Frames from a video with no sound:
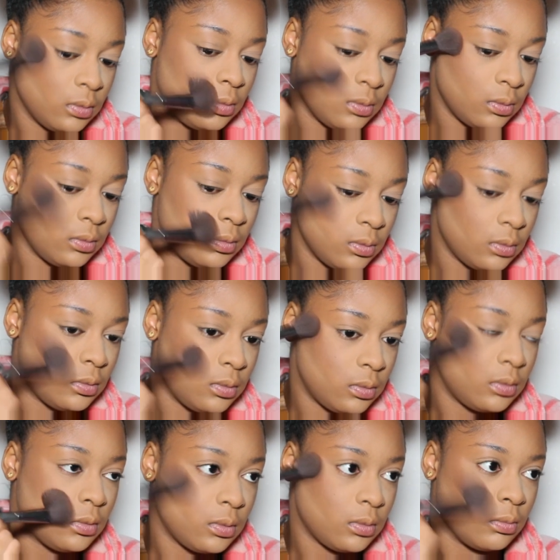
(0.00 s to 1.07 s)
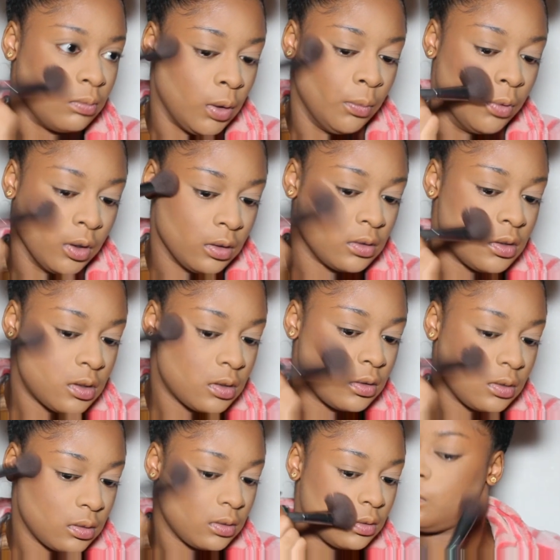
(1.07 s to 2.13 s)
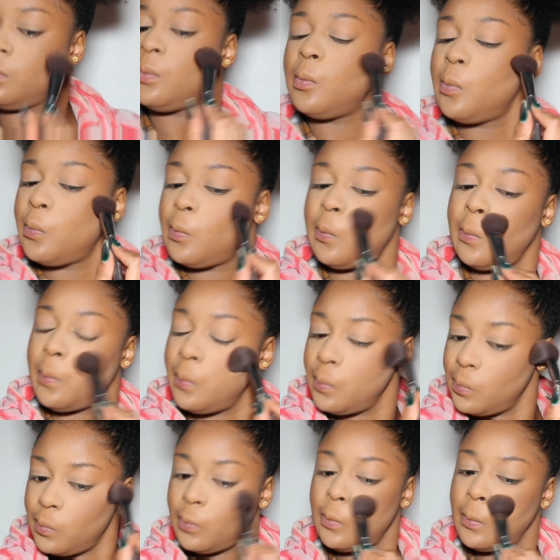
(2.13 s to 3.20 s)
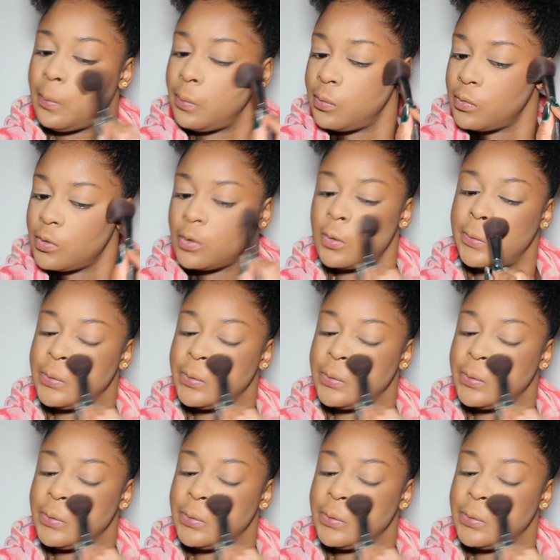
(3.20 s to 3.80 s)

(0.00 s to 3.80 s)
Cocoa. And first I'm going to go ahead and just,